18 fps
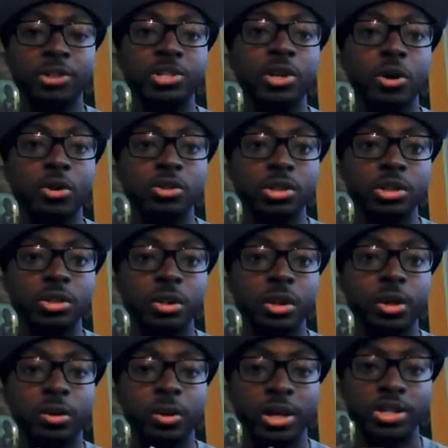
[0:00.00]
results.
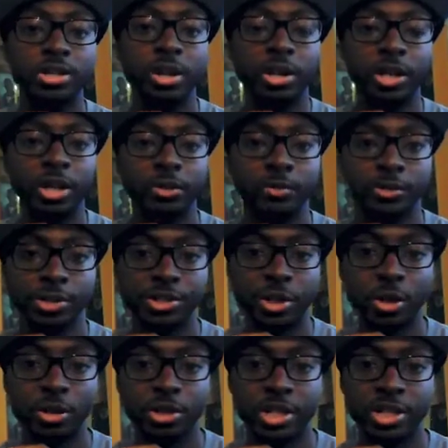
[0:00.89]
I started getting
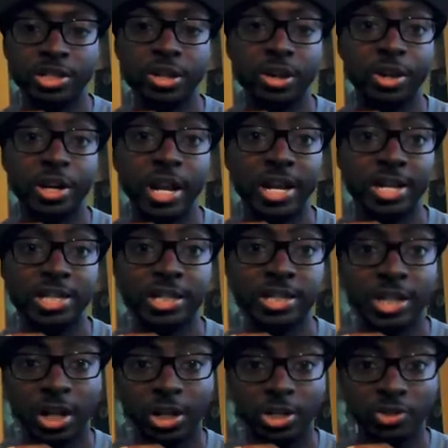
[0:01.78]
results. I started
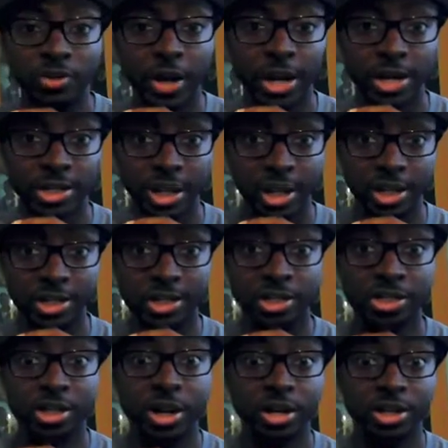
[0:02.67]
actually selling tracks. I
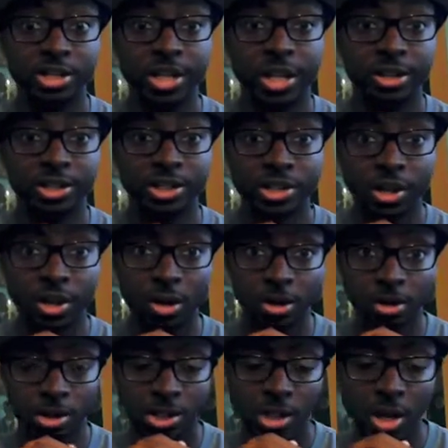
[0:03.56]
actually started selling
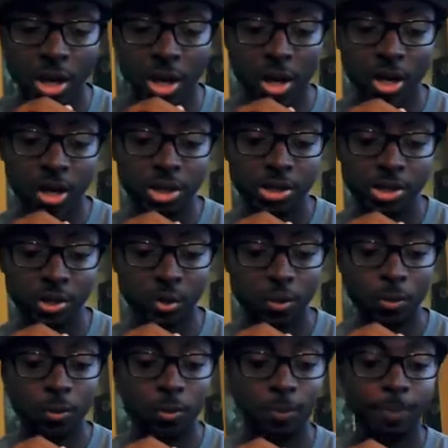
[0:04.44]
songs.
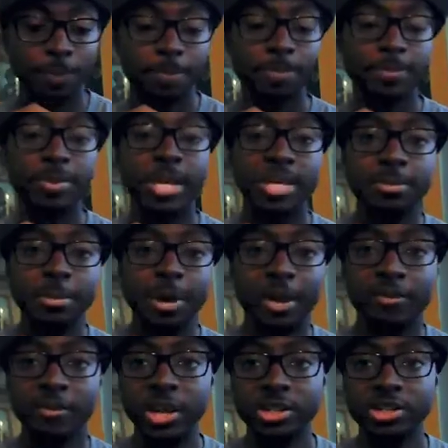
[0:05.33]
So that's
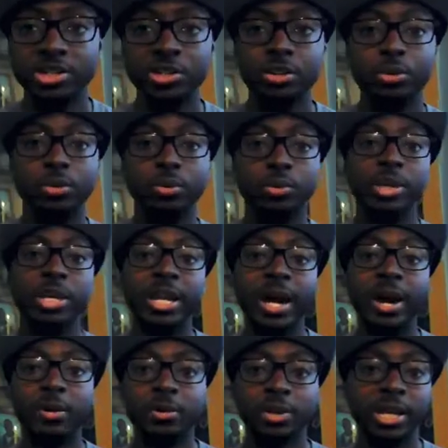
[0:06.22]
my advice to you.
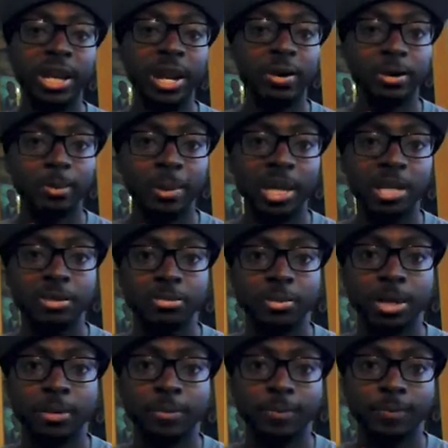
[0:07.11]
Get out the
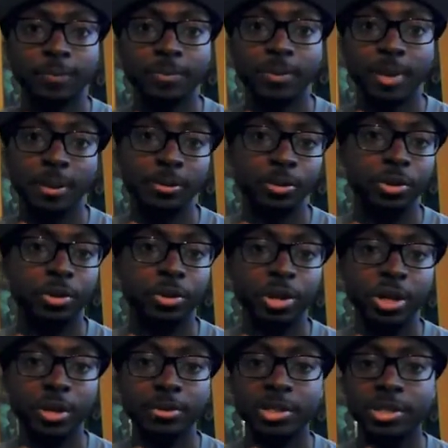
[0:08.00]
basement. You're
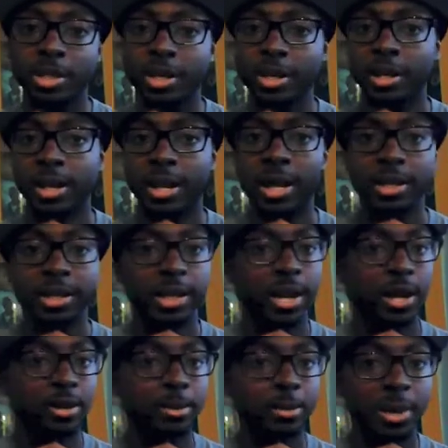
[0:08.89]
going to hear me say that a lot.
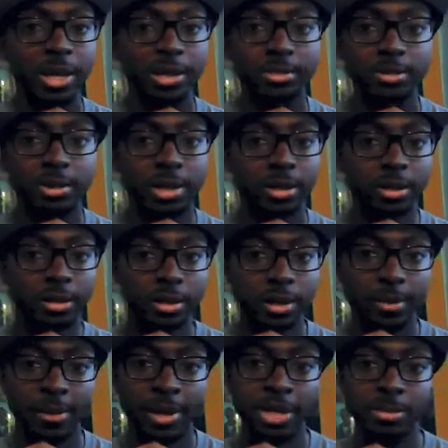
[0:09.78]
Get out the basement.
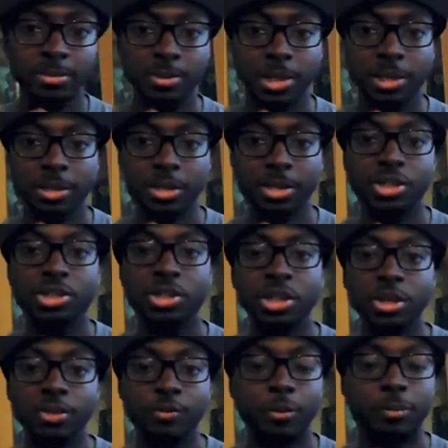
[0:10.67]
The basement is
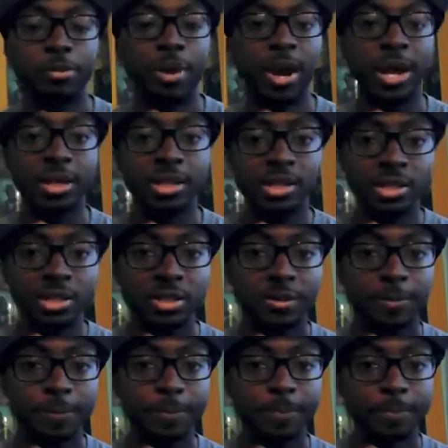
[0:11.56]
good for
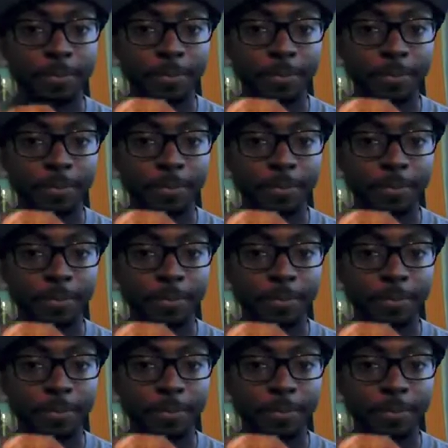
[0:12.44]
practice,